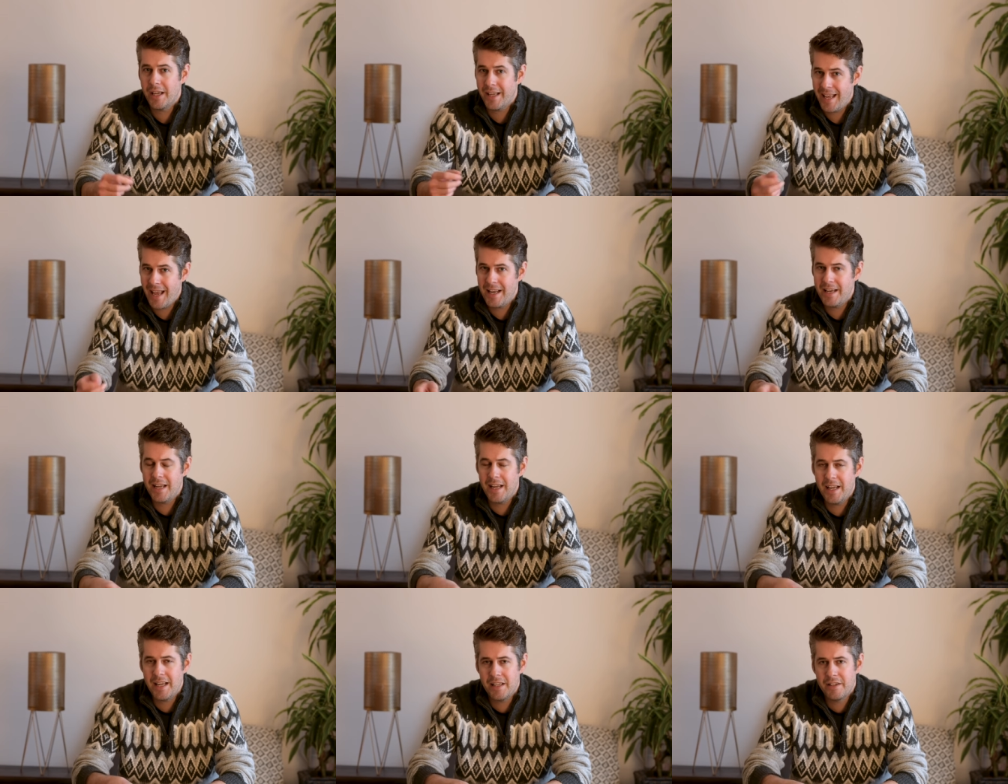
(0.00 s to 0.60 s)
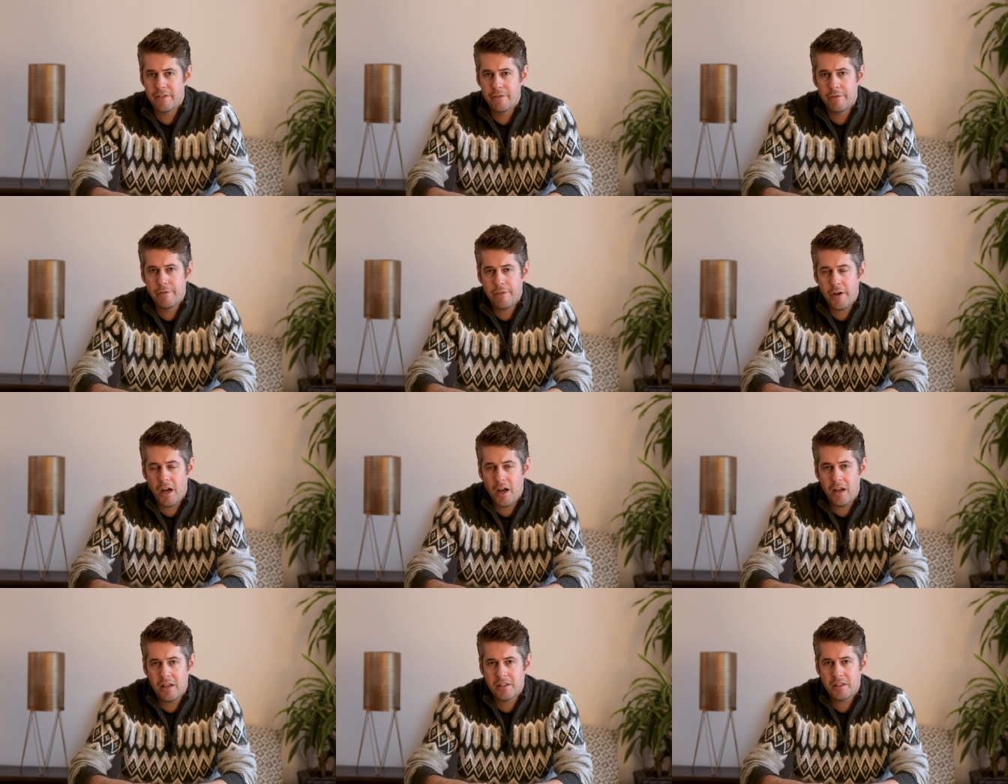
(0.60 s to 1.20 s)
Again, it is
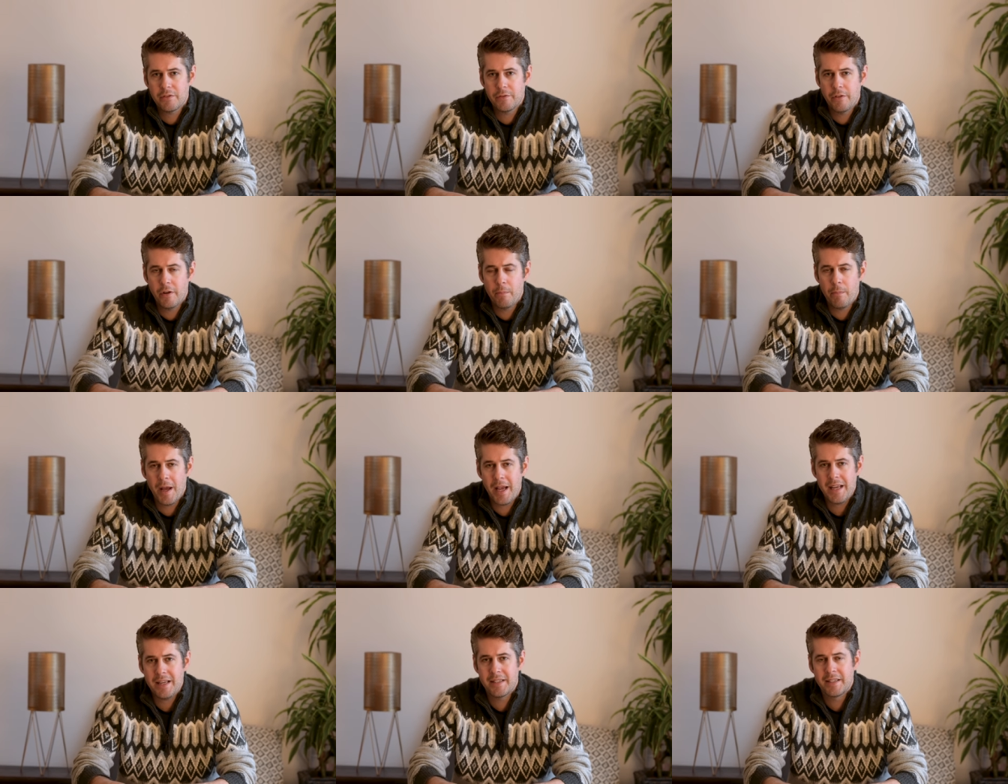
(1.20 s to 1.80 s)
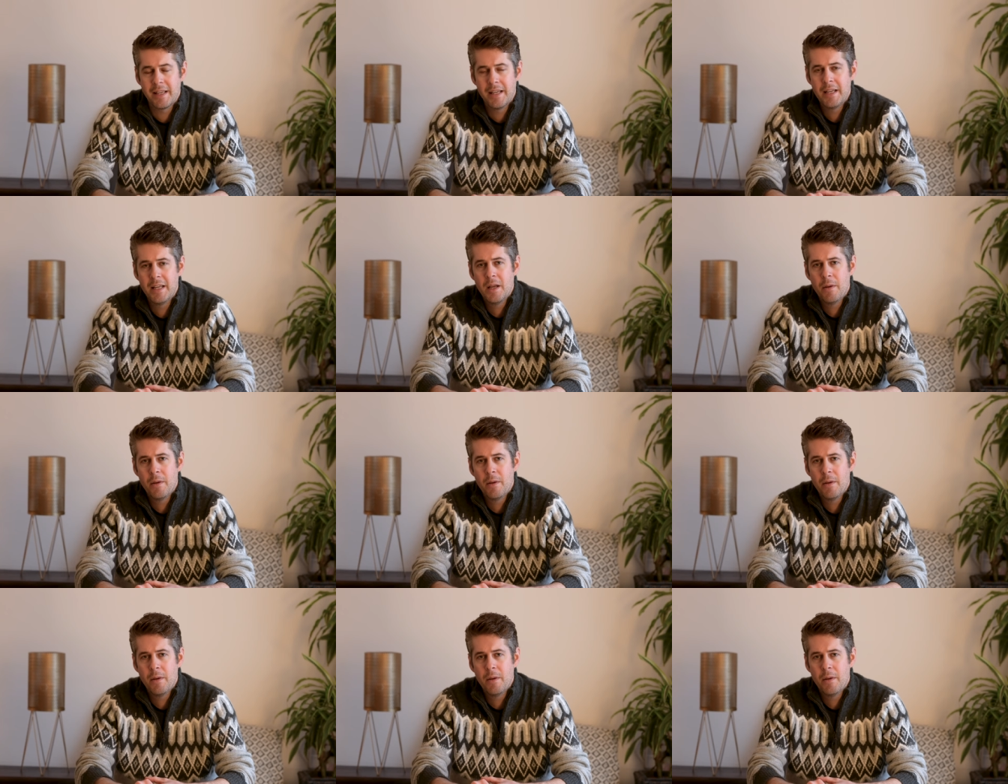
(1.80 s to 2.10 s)
fast for bass,